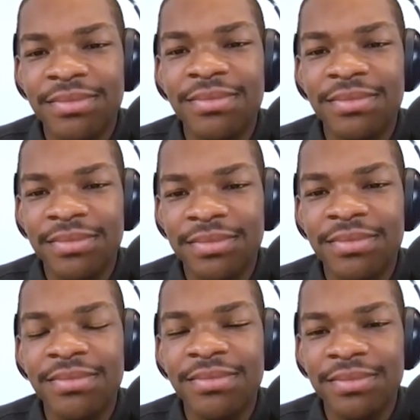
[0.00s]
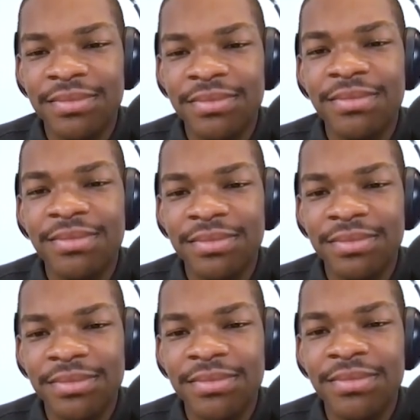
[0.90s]

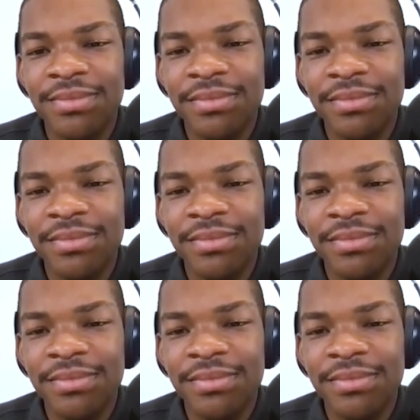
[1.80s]
(not speaking)